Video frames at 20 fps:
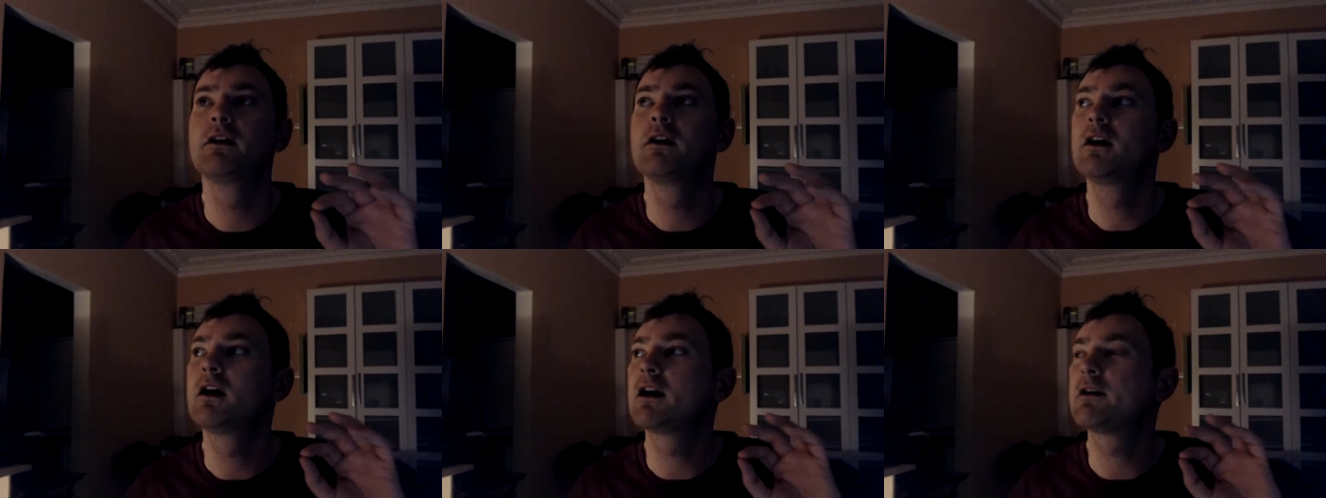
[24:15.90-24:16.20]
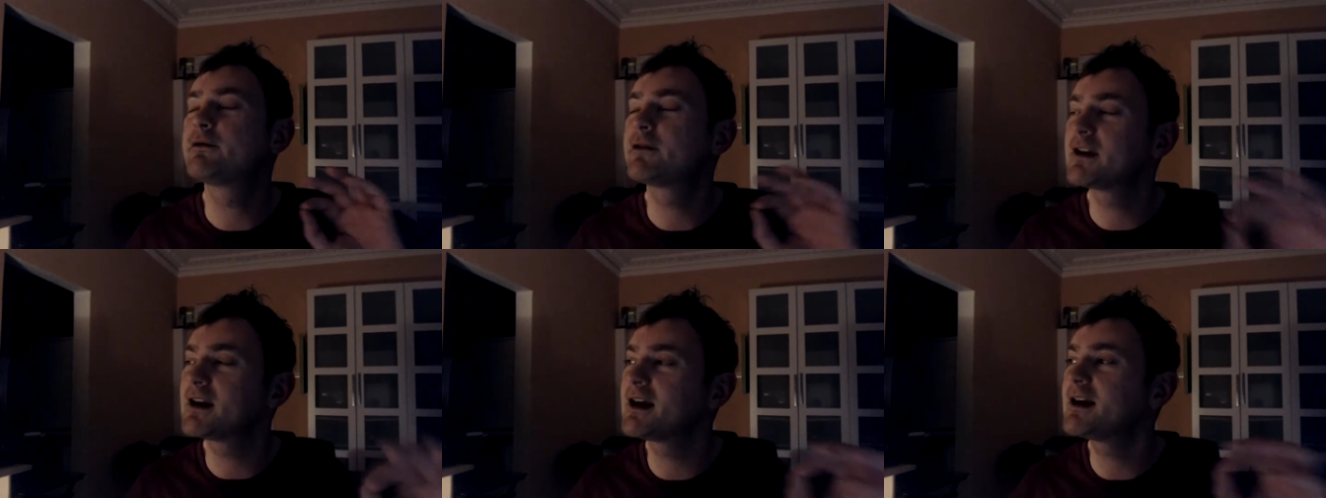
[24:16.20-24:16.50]
I
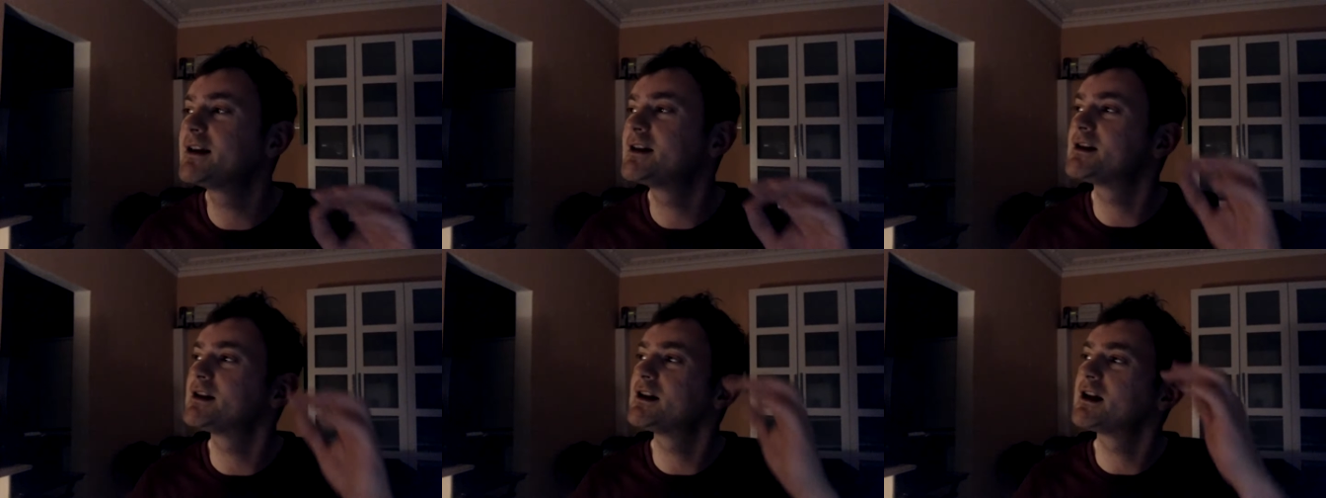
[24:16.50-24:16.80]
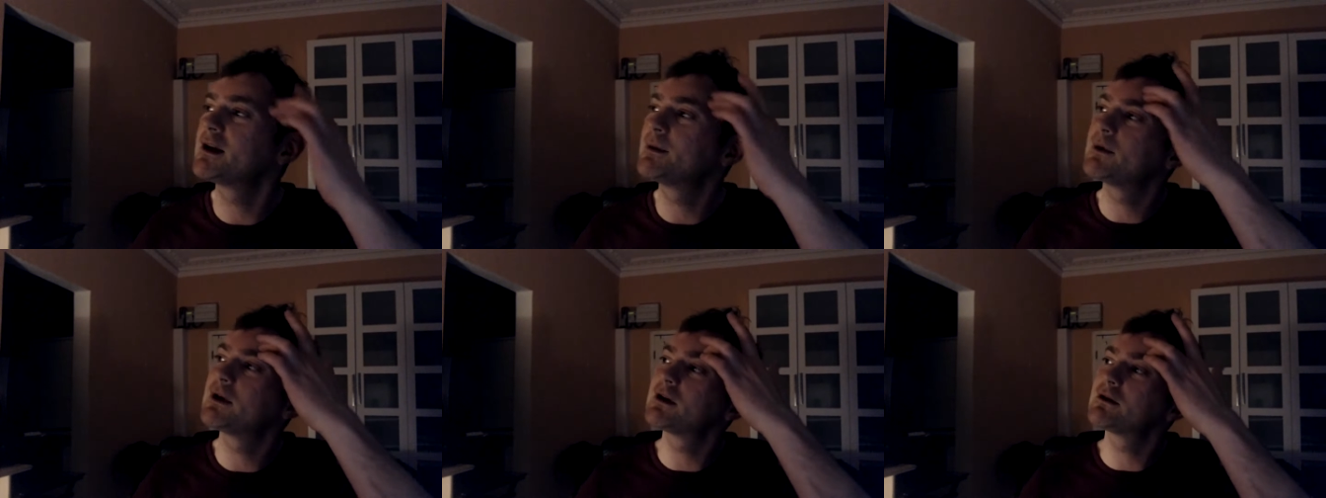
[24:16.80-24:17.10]
forget his name
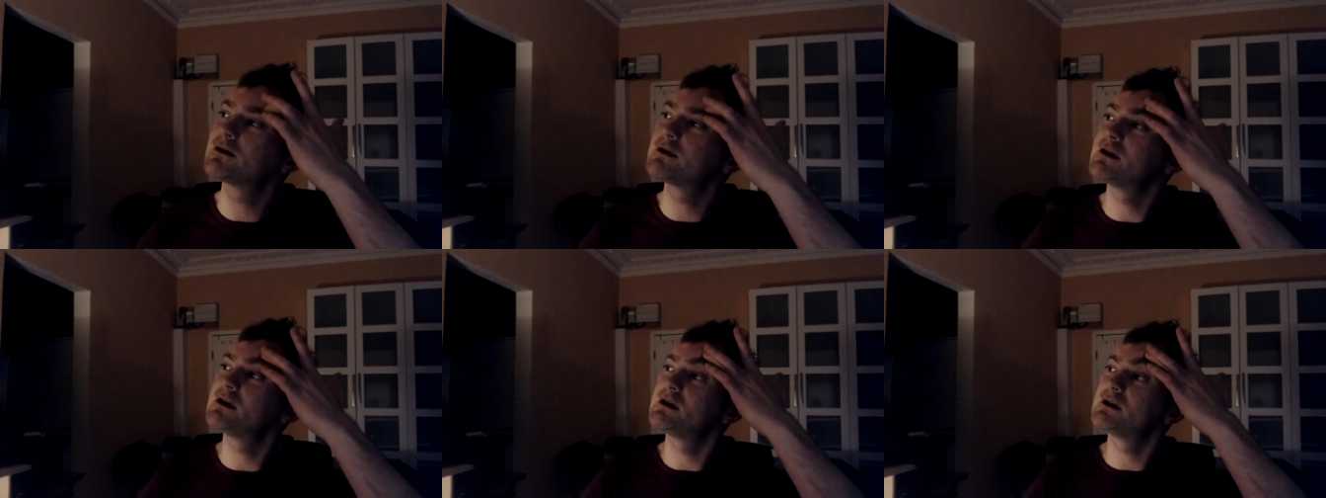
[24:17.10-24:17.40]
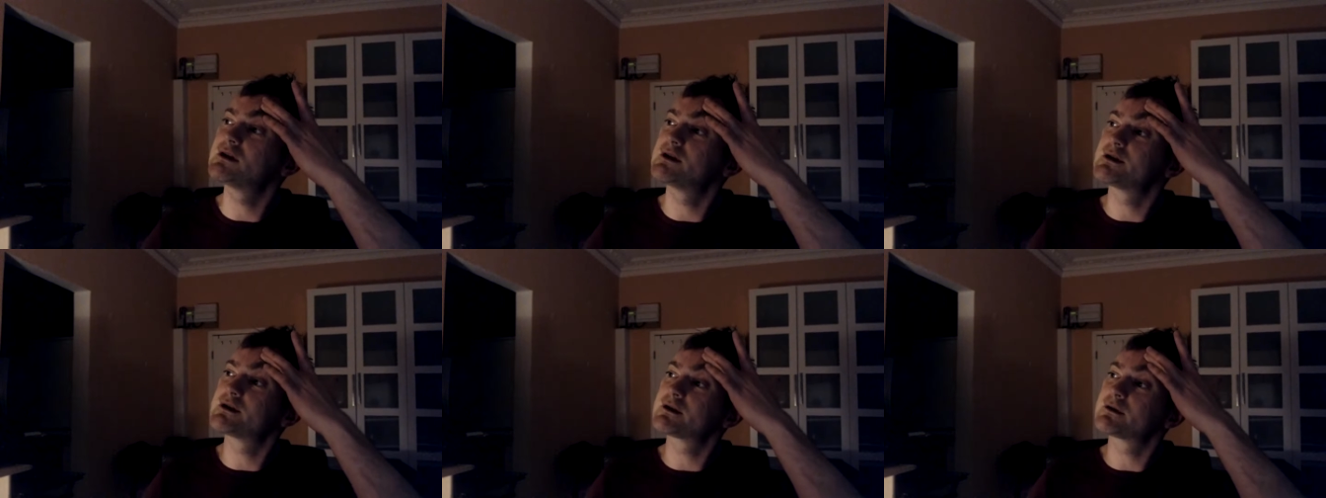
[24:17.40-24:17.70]
now,
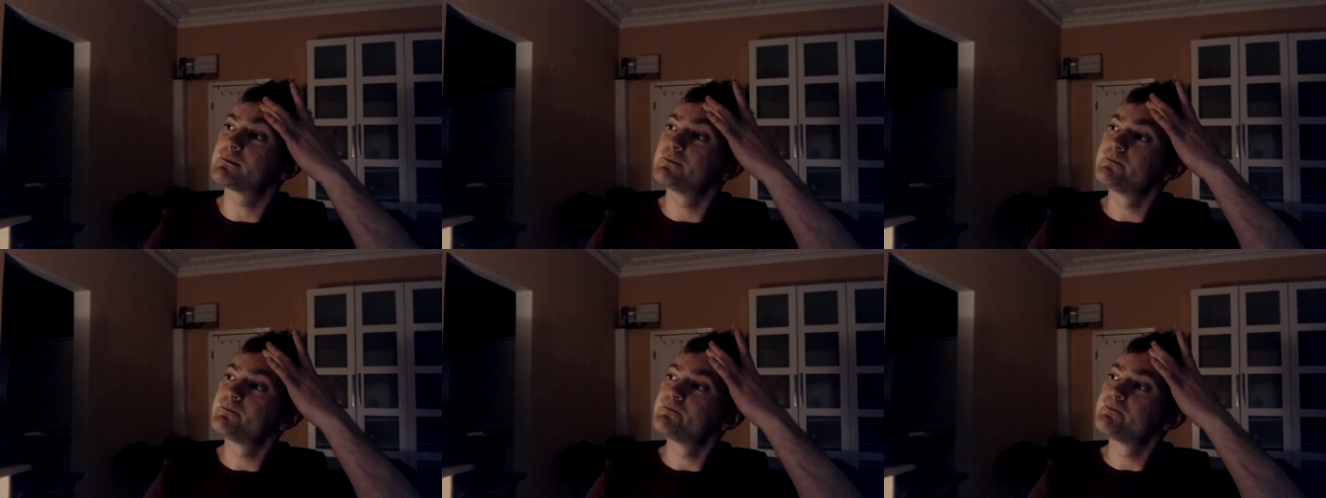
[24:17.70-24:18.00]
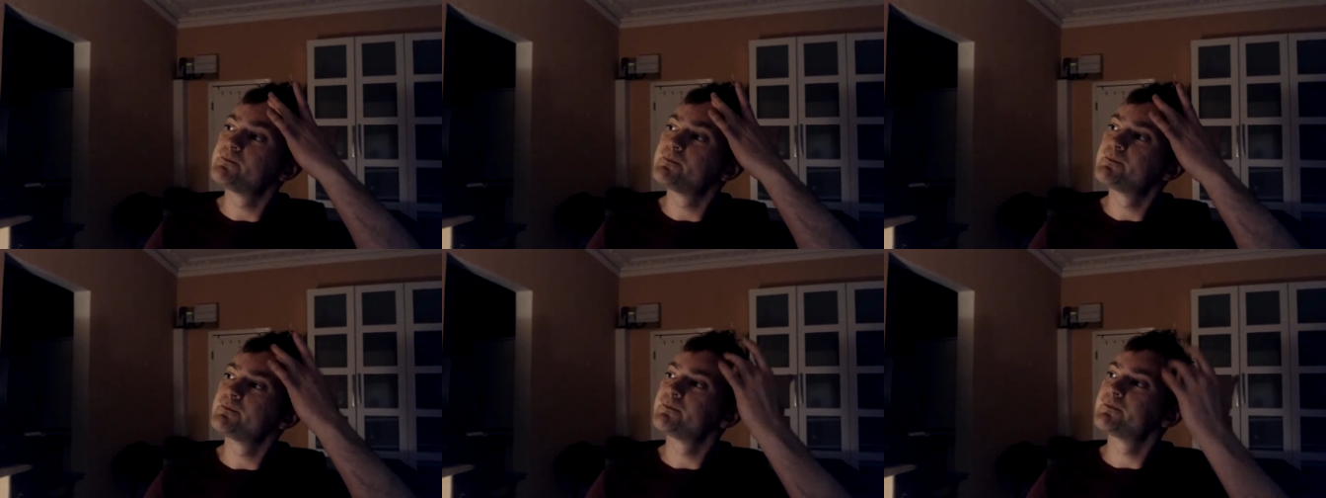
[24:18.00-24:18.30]
Jesus.
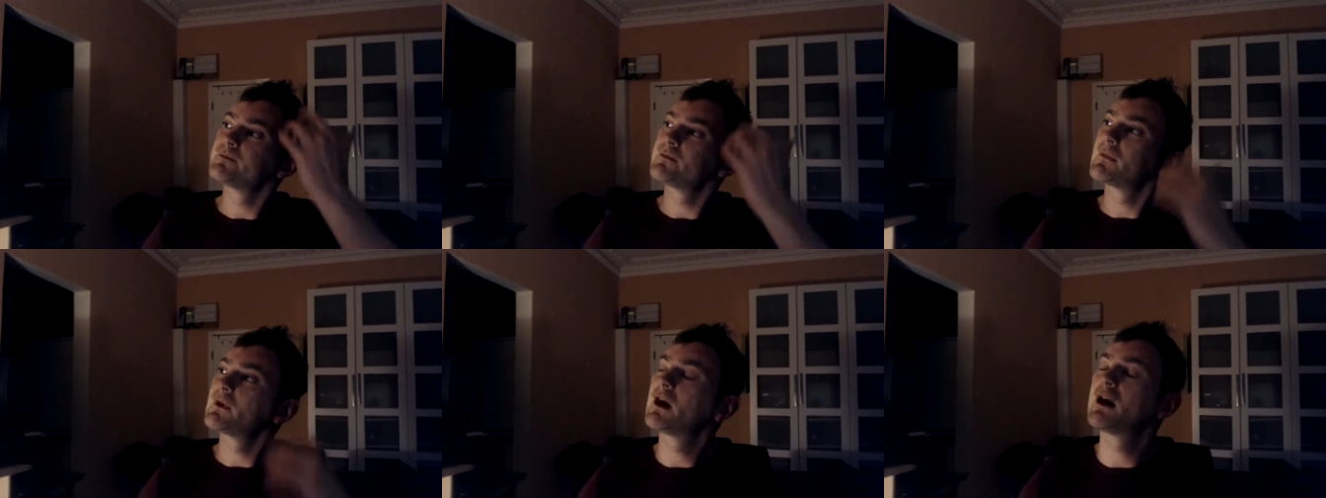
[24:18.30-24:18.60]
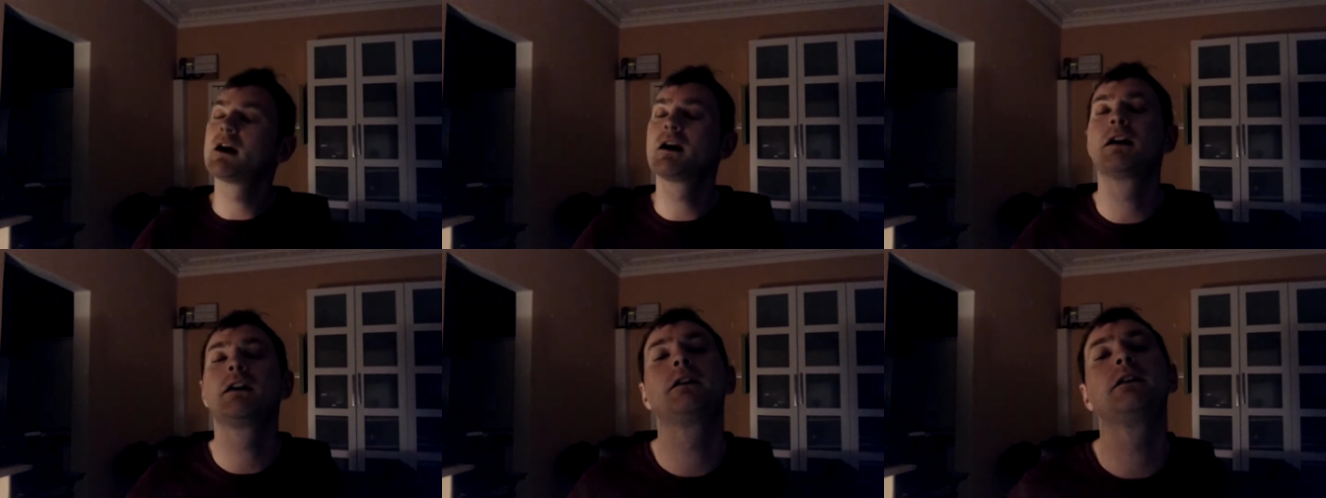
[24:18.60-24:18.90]

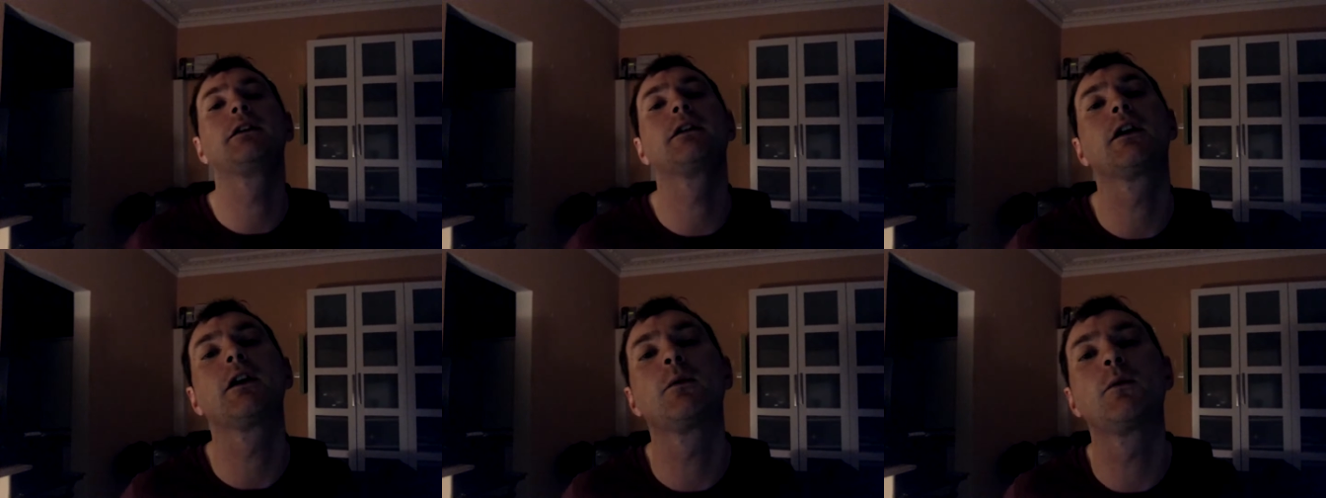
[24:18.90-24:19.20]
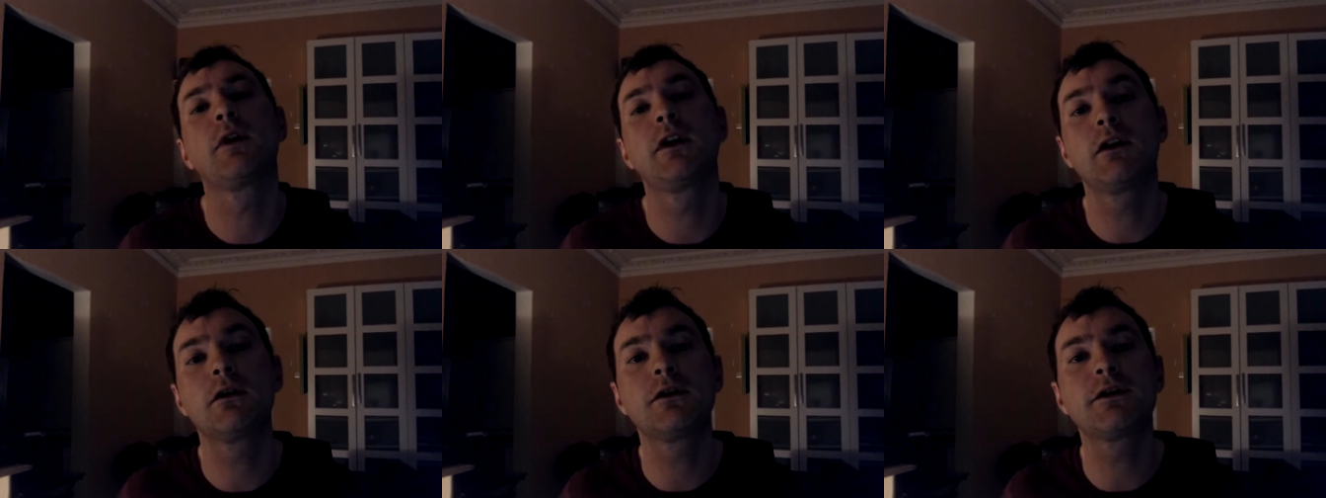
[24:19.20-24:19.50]
And he
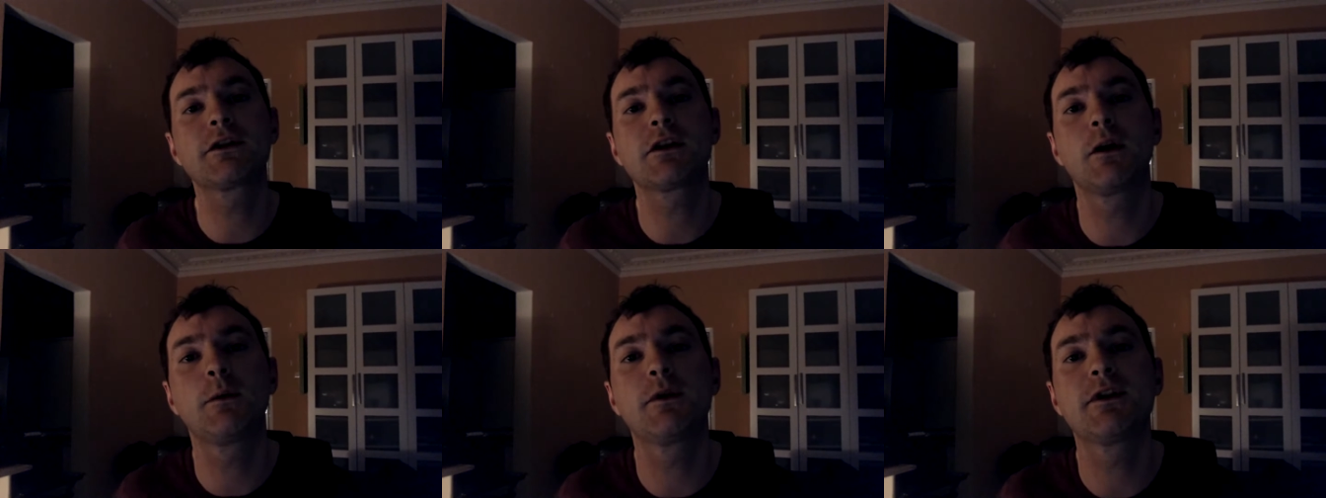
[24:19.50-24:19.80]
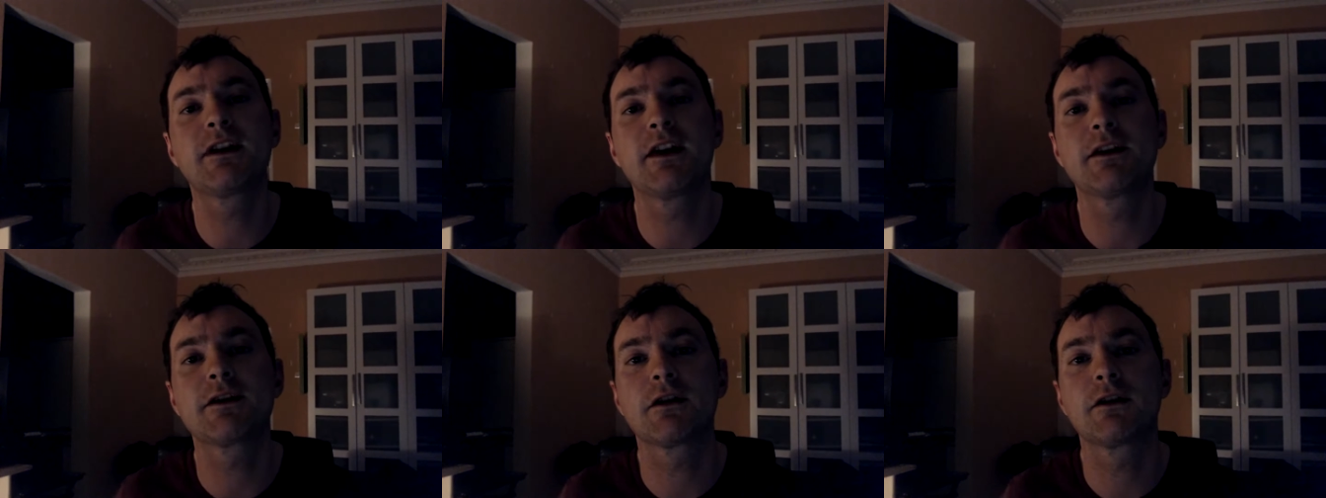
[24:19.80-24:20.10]
always
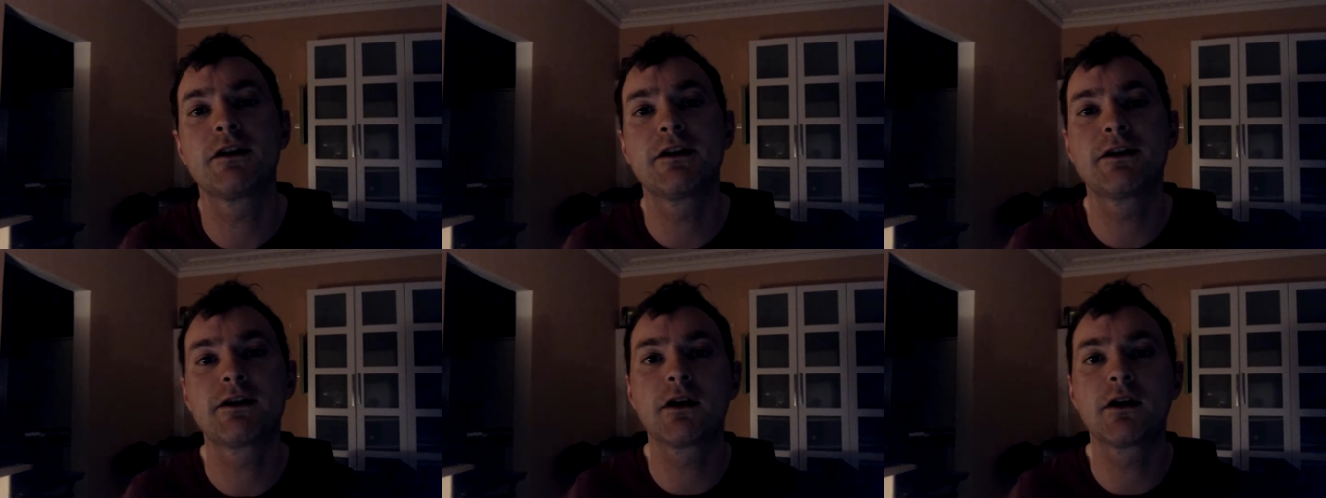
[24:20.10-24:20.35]
commentates on his own,